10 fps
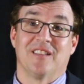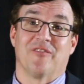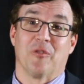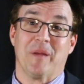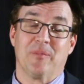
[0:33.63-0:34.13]

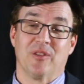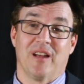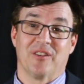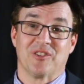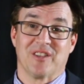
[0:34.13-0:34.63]
for people to
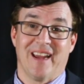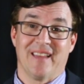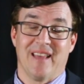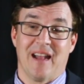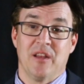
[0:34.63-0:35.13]

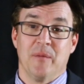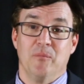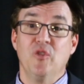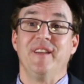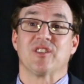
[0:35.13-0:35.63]
understand that
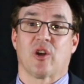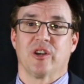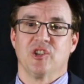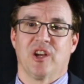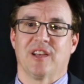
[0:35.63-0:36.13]
movies
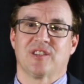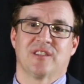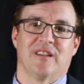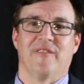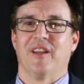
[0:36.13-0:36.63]
aren't
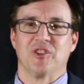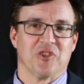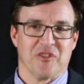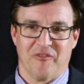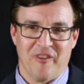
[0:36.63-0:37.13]
just
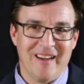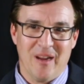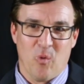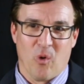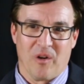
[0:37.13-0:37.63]
Avengers
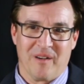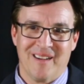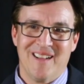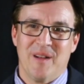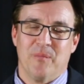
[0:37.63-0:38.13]
Infinity War,
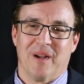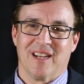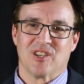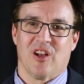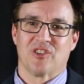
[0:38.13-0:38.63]
but
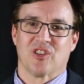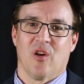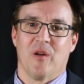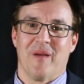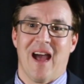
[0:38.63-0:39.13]
it's
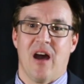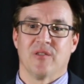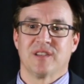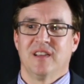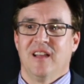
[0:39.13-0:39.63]
also
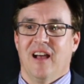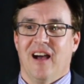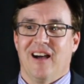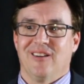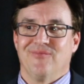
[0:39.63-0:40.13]
about
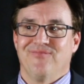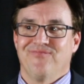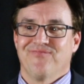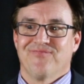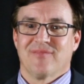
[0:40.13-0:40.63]

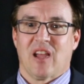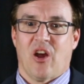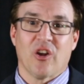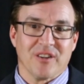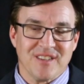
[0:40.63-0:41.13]

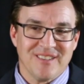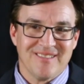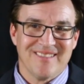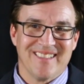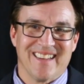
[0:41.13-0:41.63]
art,
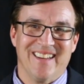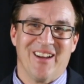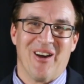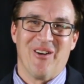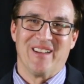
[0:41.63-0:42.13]
you
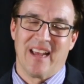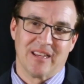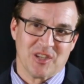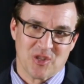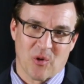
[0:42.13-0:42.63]
know, and
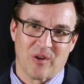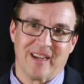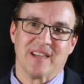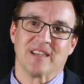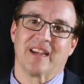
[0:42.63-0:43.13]
telling
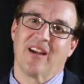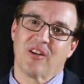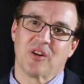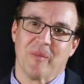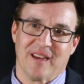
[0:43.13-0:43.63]
stories and
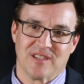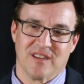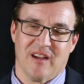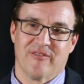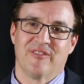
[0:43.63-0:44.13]
character-based
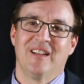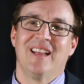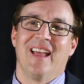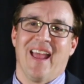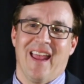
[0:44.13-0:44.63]
stuff.
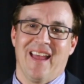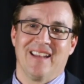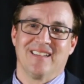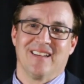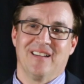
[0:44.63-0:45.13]

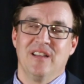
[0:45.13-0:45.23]
And